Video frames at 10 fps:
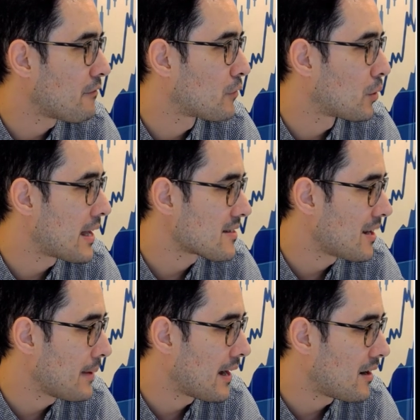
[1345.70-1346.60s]
for. That's
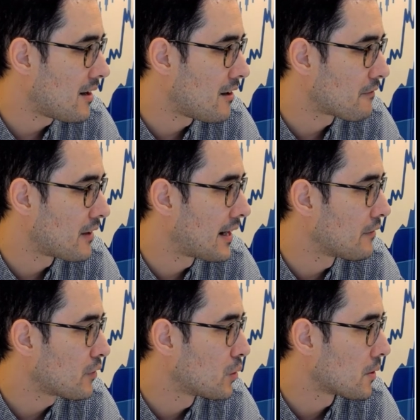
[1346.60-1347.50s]
coming out half nine,
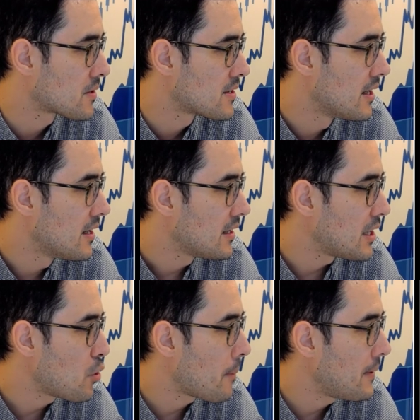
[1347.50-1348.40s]
of course. The
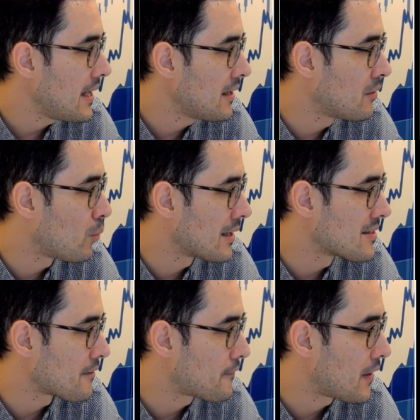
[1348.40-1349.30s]
European
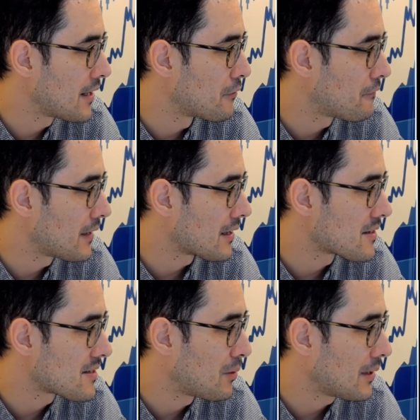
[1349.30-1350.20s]
ones are final figures,
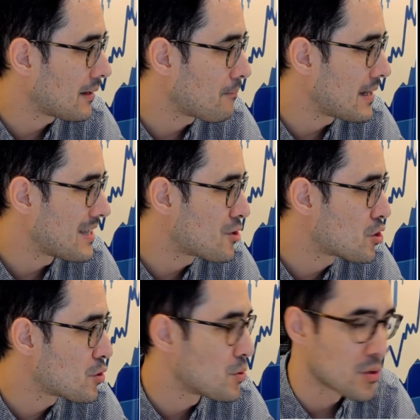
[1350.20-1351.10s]
so I wouldn't be
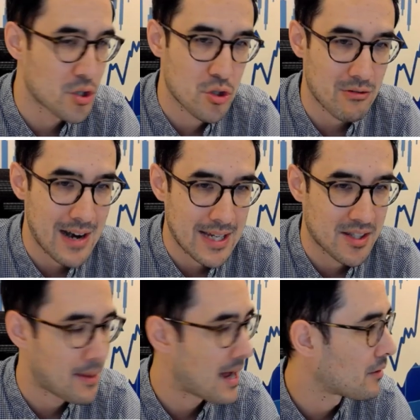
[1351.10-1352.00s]
too stressed
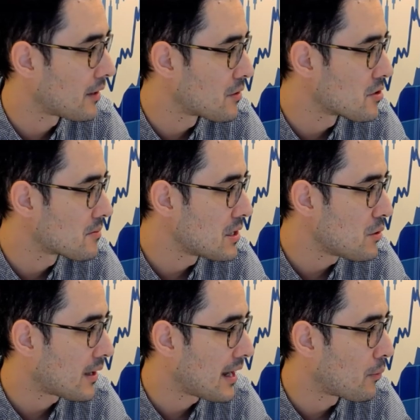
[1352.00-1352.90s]
about those.
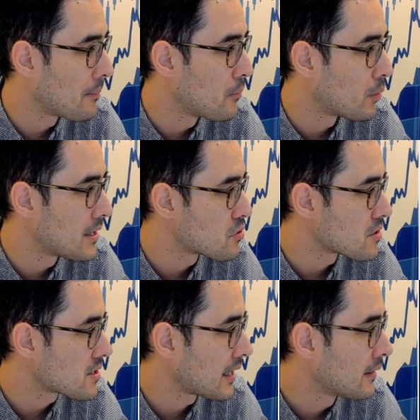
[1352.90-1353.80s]
The UK one more
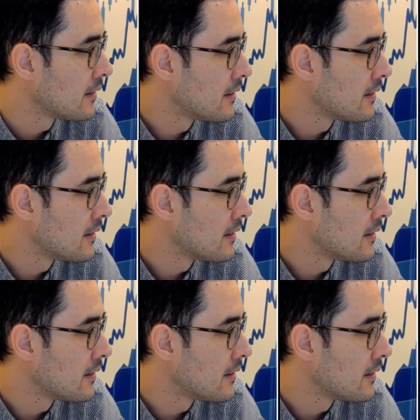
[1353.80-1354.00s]
interesting.